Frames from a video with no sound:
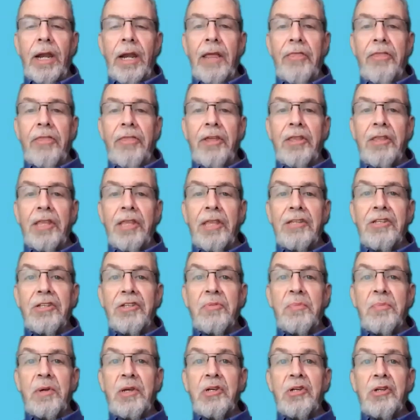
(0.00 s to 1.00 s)
think that's
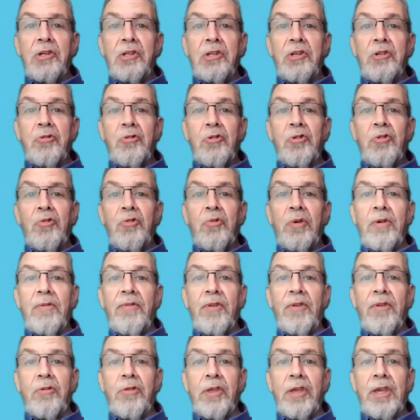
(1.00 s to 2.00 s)
especially true. If
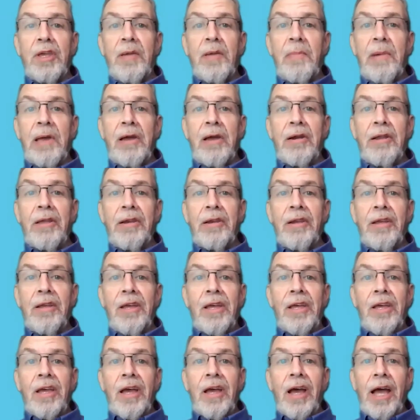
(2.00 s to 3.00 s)
you think about it,
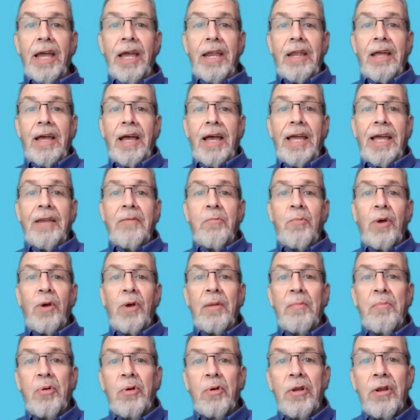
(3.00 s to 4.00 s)
I want
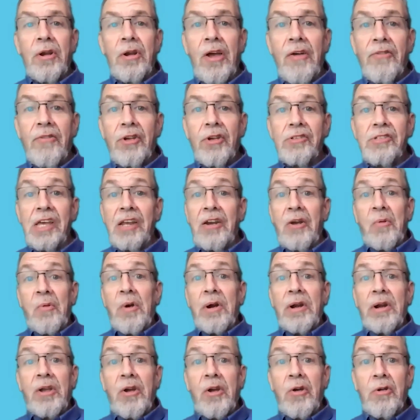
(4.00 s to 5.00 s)
to put it off because I don't
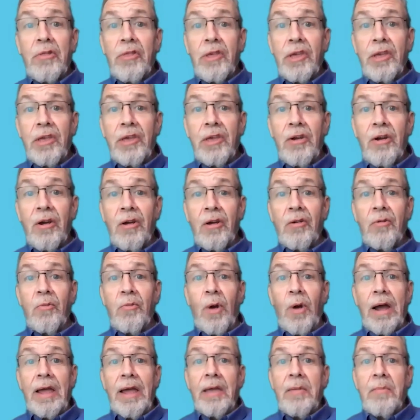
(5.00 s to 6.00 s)
want to go to the ER.
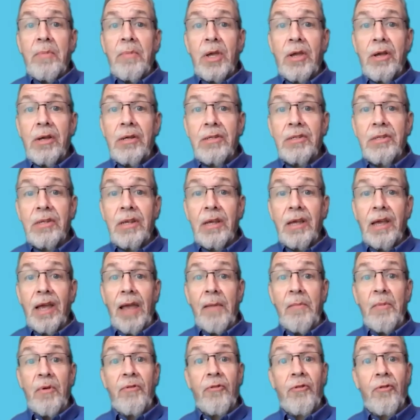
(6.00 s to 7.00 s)
Why? Because
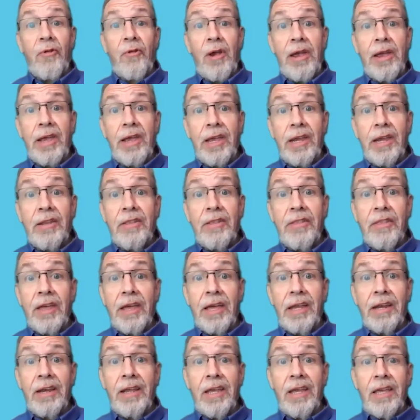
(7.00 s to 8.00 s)
I'm afraid
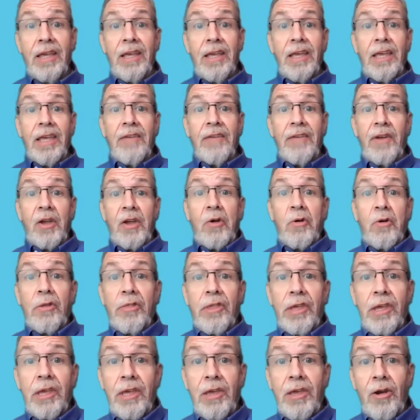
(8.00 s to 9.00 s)
that if I go to
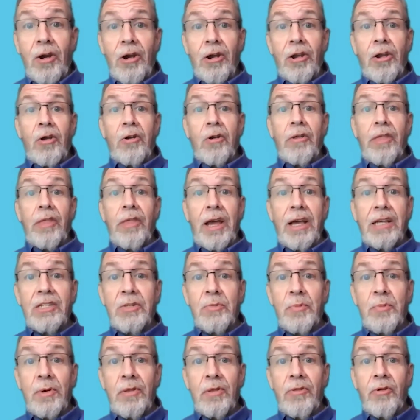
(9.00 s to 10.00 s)
the ER, go to the
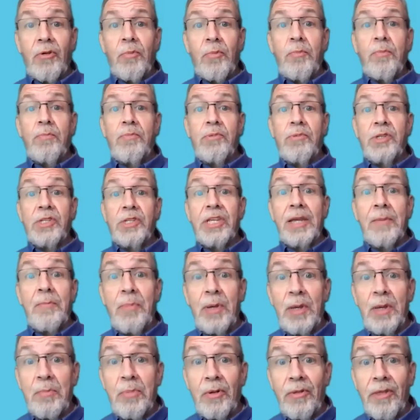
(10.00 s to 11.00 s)
hospital, there are sick
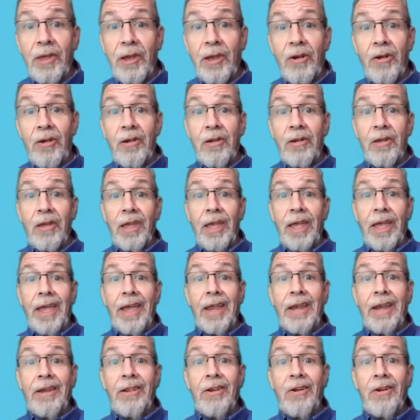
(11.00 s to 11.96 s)
people there. And,